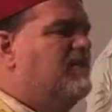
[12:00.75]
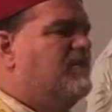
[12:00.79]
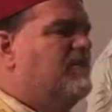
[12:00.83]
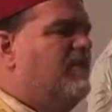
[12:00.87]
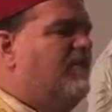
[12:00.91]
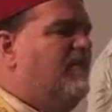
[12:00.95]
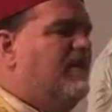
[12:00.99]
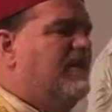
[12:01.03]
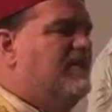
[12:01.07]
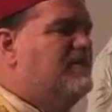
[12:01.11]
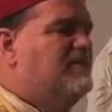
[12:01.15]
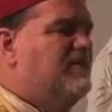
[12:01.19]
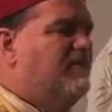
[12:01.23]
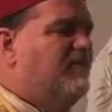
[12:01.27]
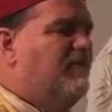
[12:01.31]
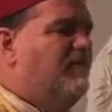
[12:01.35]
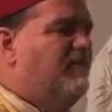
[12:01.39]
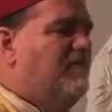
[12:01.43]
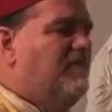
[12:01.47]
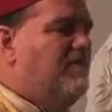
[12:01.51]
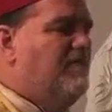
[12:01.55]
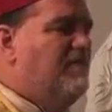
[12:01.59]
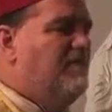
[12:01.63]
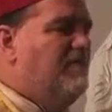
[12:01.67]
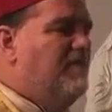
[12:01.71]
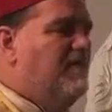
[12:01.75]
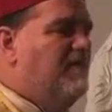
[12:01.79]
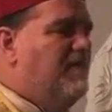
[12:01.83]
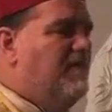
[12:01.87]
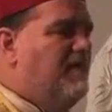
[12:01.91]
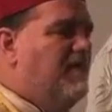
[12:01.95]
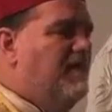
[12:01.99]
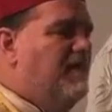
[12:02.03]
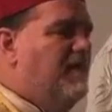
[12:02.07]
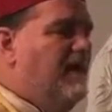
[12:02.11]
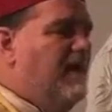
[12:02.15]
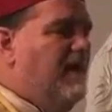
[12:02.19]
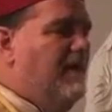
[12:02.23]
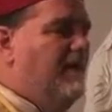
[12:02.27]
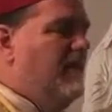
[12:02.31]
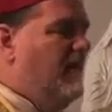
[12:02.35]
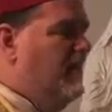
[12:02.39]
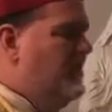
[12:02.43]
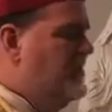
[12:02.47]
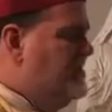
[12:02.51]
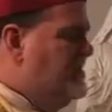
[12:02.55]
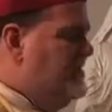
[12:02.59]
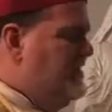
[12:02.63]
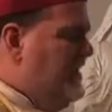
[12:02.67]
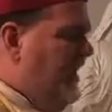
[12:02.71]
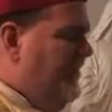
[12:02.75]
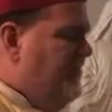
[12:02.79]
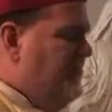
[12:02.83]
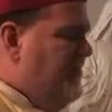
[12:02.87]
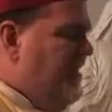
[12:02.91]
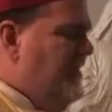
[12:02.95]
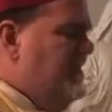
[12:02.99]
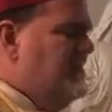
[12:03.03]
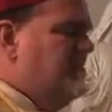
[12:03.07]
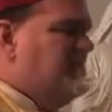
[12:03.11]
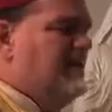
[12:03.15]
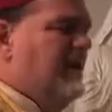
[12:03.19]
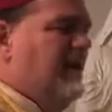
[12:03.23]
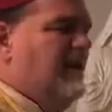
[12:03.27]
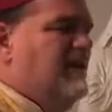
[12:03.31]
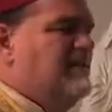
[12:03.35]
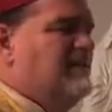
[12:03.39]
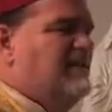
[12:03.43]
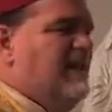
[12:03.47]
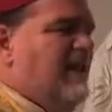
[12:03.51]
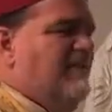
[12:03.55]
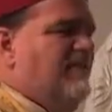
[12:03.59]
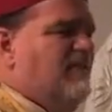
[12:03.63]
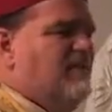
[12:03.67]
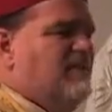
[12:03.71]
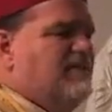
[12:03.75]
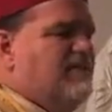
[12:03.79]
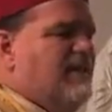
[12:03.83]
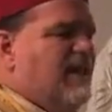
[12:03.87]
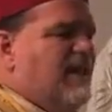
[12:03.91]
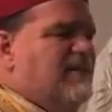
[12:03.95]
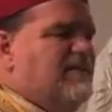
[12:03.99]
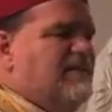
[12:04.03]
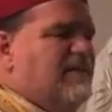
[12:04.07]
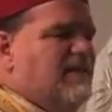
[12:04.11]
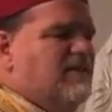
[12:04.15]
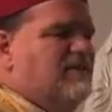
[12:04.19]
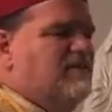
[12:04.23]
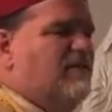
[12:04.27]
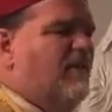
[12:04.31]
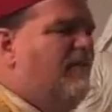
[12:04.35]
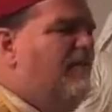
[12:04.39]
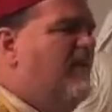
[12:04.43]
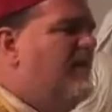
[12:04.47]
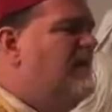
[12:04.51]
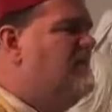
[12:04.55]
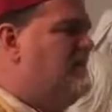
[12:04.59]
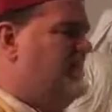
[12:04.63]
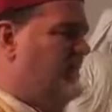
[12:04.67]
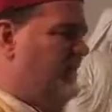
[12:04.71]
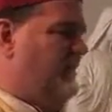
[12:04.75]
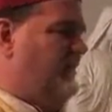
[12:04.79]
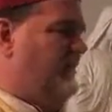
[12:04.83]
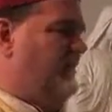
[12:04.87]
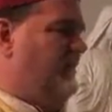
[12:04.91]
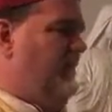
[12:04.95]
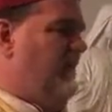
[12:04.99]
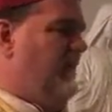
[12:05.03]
was offensive? There's nothing St. Stephen says that is offensive.